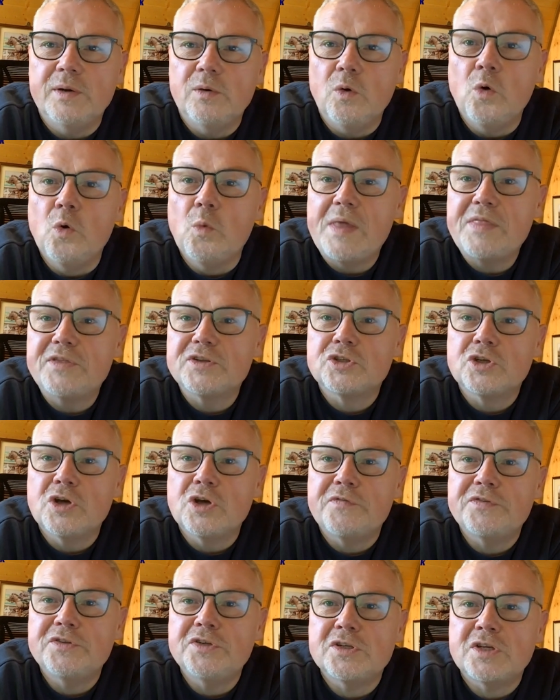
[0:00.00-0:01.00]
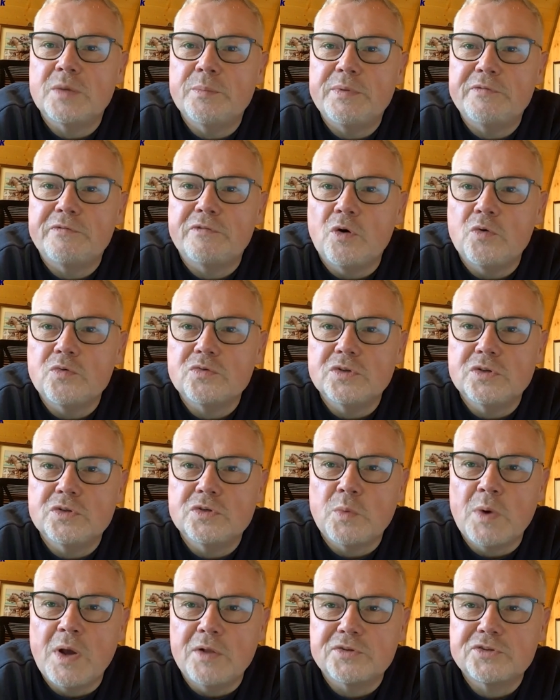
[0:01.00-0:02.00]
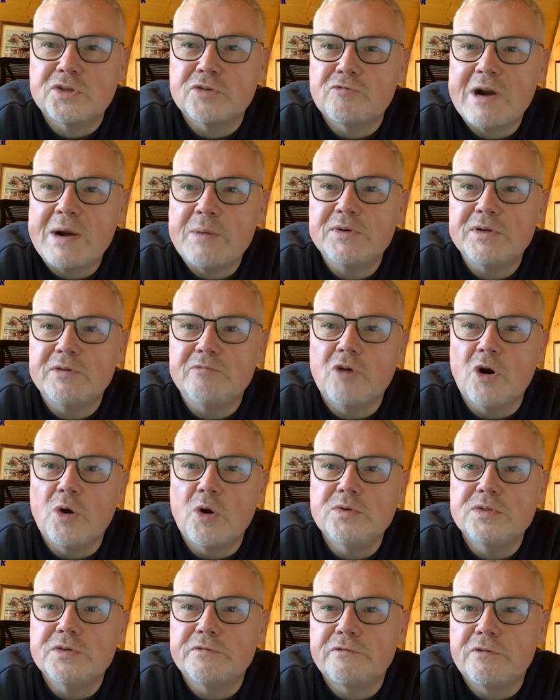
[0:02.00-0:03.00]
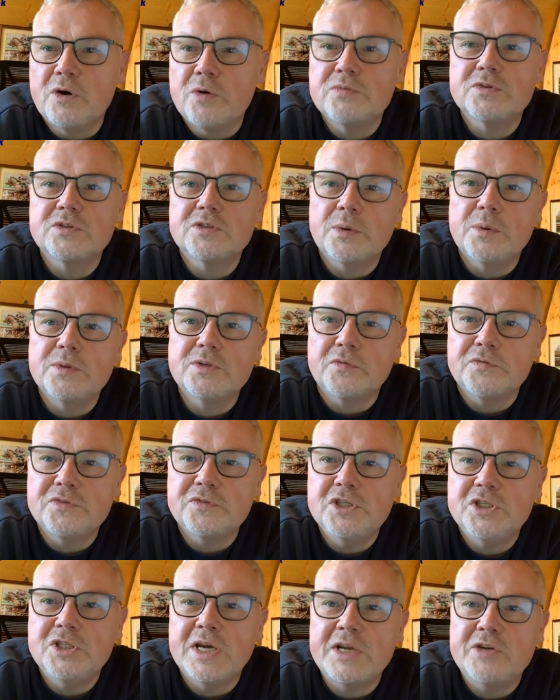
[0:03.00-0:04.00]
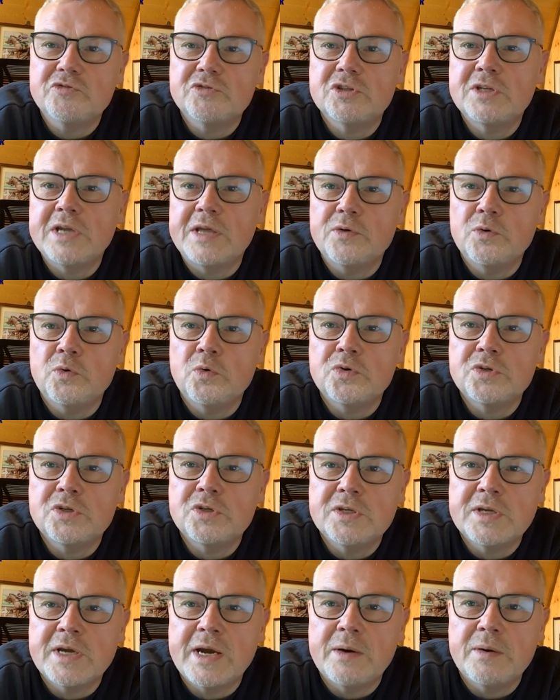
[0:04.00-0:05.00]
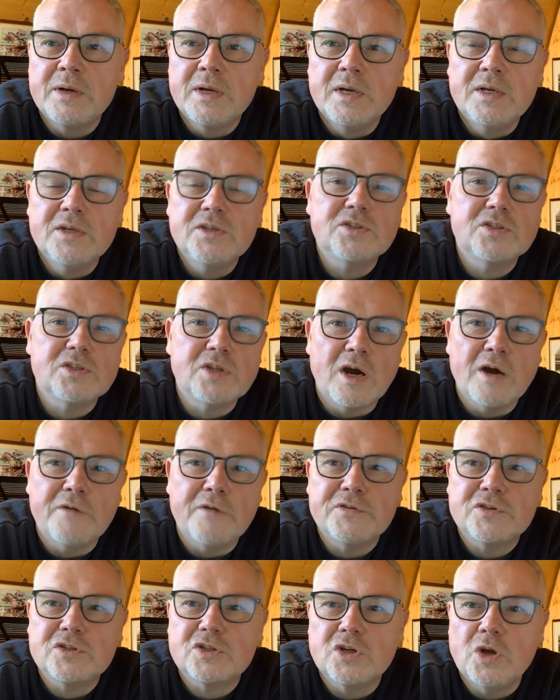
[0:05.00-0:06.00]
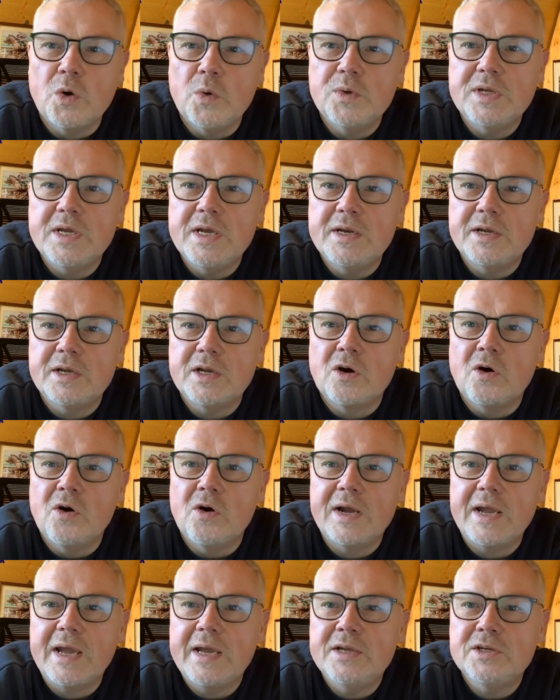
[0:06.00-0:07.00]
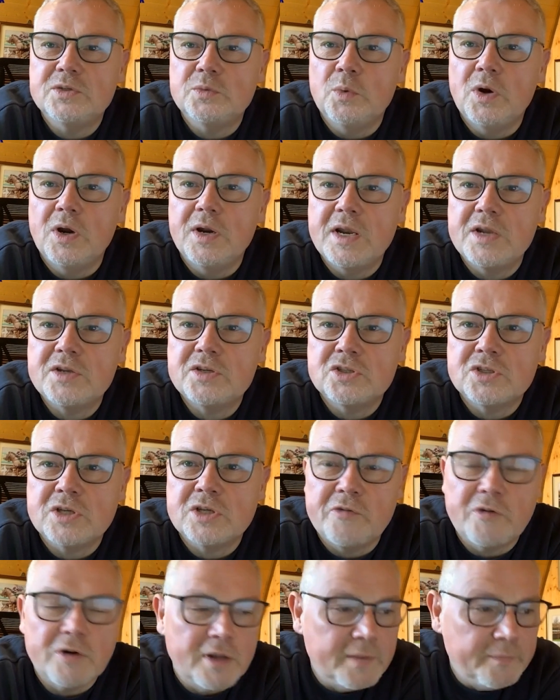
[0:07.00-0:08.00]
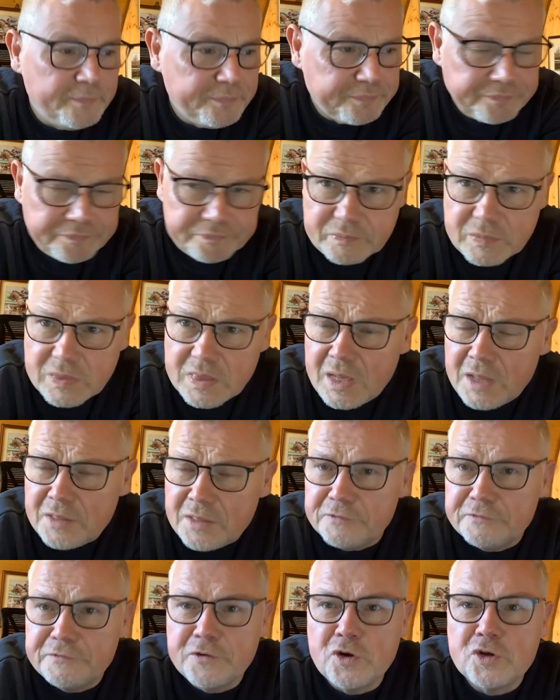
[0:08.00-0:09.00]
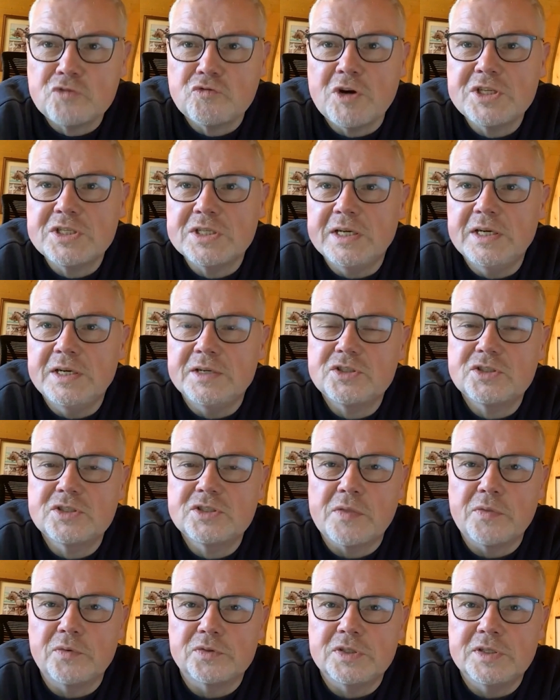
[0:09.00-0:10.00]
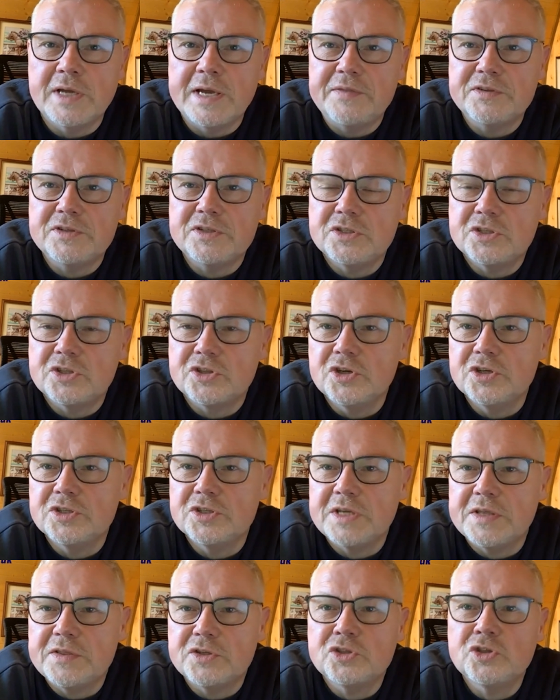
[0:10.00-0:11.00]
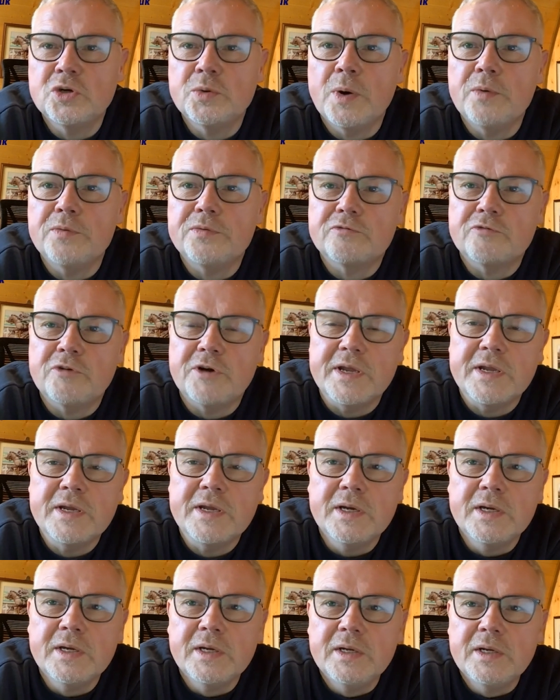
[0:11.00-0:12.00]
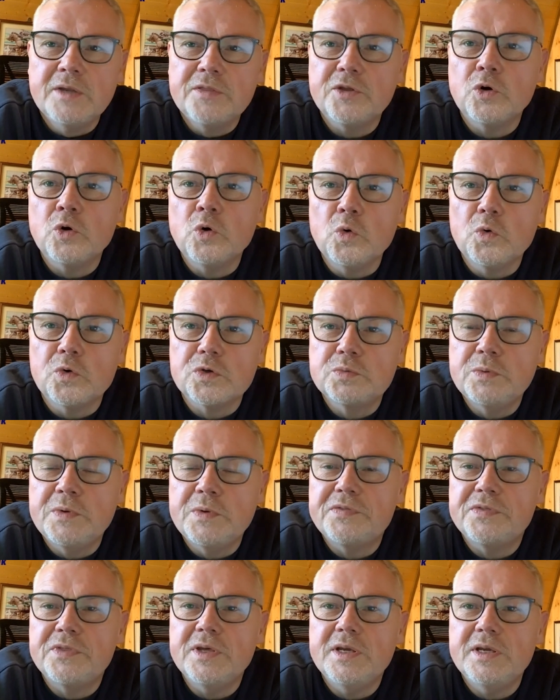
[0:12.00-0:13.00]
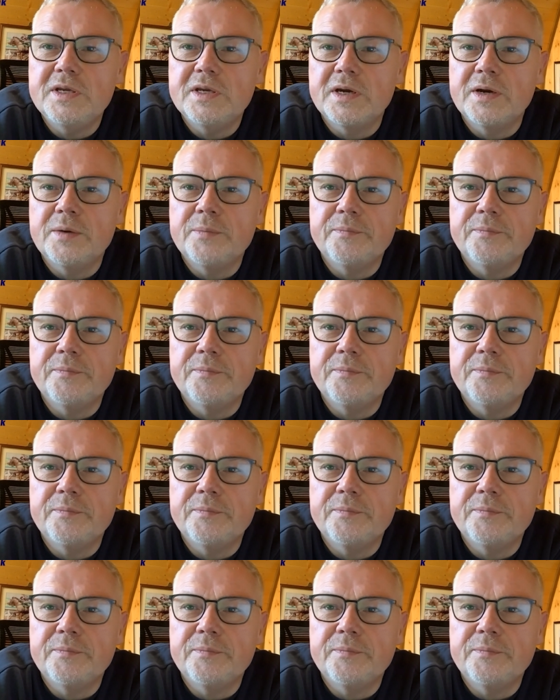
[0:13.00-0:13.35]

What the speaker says: all weather surfaces can be frozen as well. Surrounding roads are frozen, so it's obviously dangerous to take the horses out. Staff are snowed in and can't get into work necessarily. the first race at Southwell today, this is Thursday, the 203, the horse with the